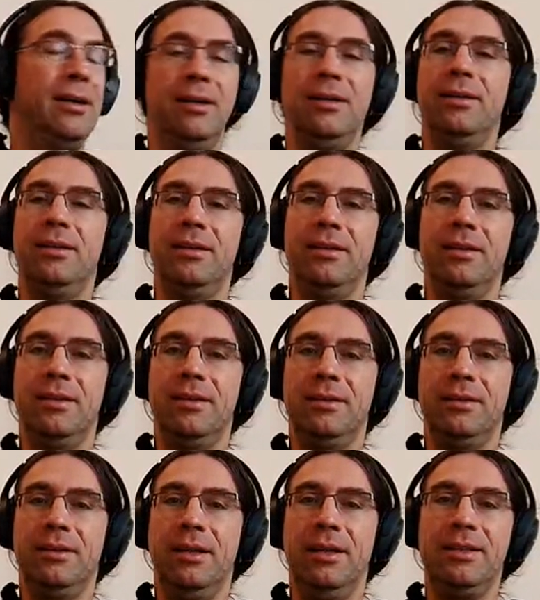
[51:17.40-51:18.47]
Yeah,
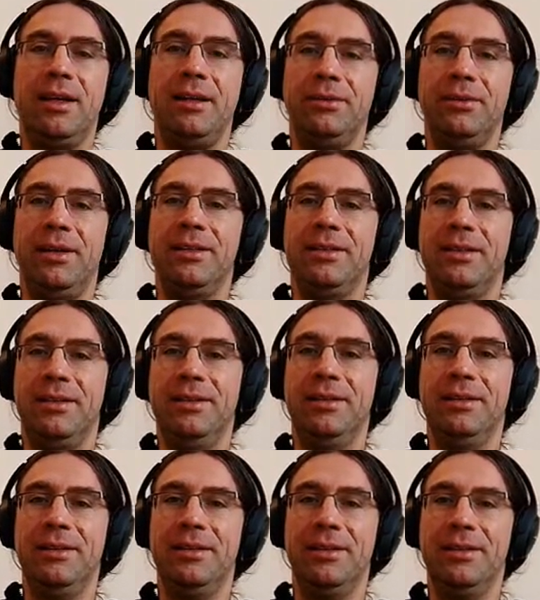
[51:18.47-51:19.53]
it's hard to
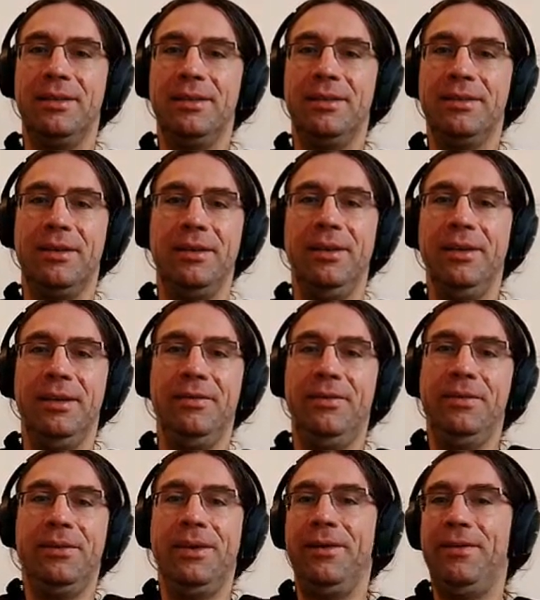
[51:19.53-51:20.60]
answer. Zoe,
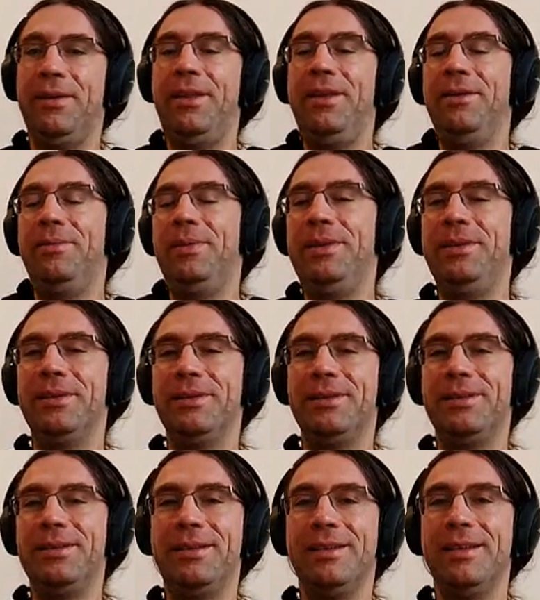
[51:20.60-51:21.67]
if you have any opinion.